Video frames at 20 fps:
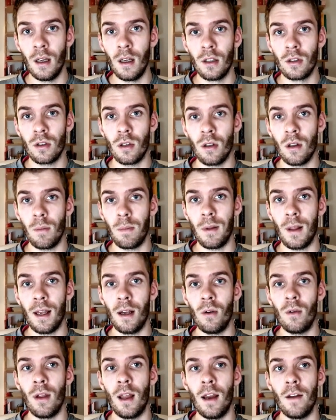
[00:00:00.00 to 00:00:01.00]
so the player
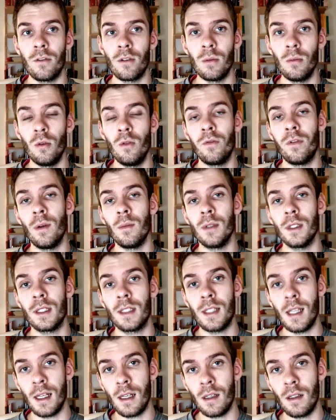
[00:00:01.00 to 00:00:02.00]
will have to move from the
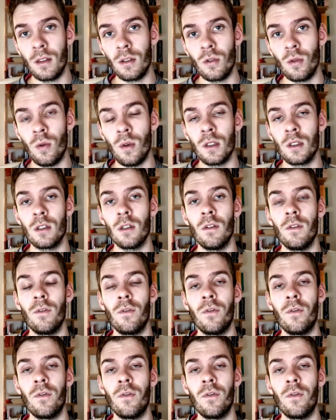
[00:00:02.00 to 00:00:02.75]
center towards the